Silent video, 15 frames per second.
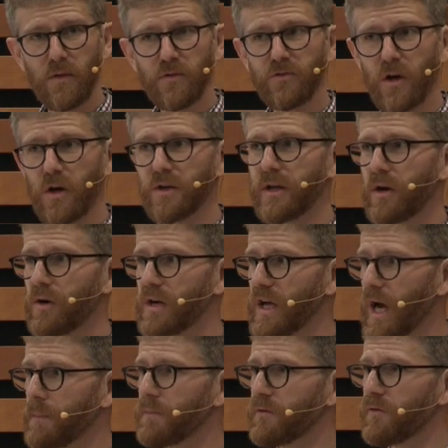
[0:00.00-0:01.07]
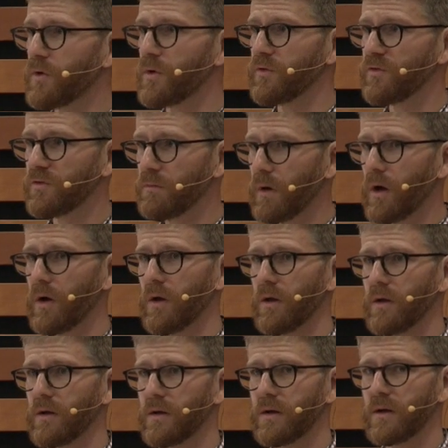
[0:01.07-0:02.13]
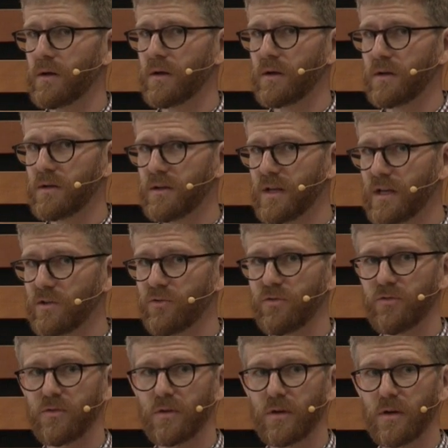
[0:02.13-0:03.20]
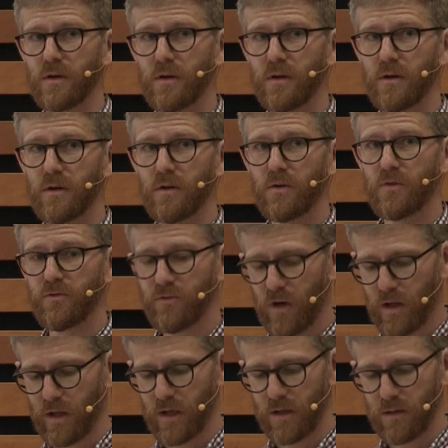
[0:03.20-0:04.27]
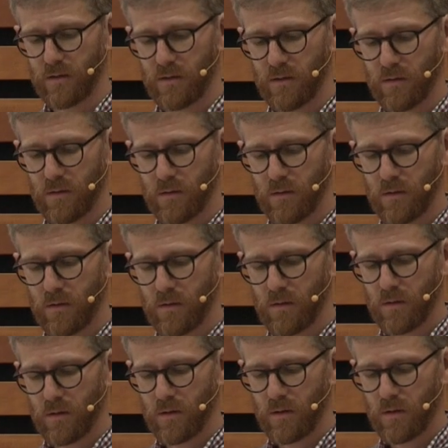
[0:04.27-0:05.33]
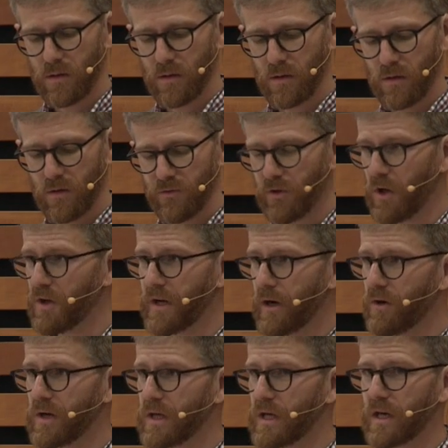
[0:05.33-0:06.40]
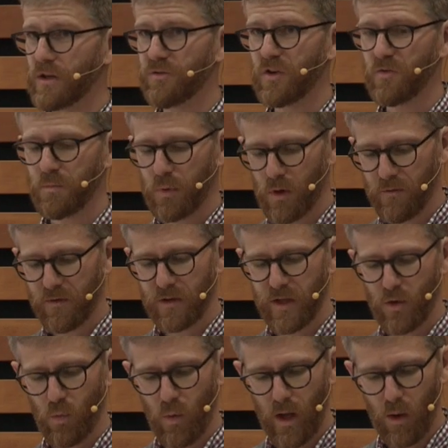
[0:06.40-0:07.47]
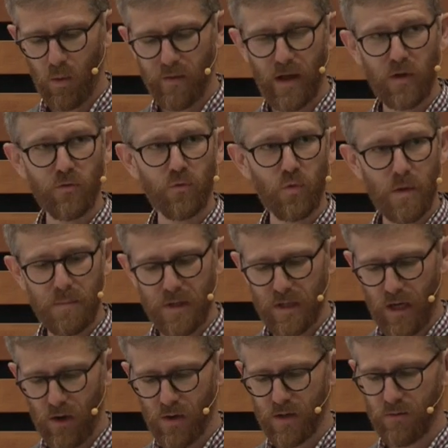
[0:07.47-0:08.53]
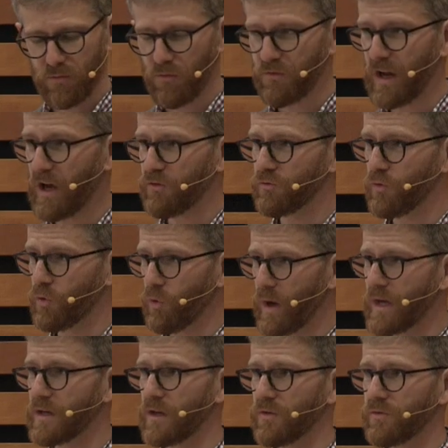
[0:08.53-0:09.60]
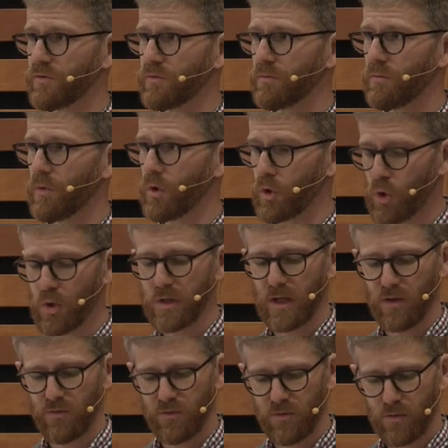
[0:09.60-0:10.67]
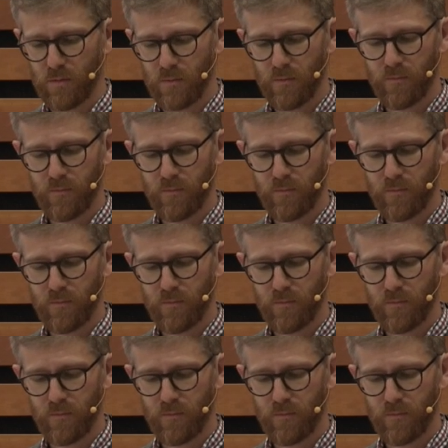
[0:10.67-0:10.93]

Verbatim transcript: The solidarity I prefer is small, dense, solid. Solidarity can exist perfectly well without sweeping narratives of national greatness or goodness.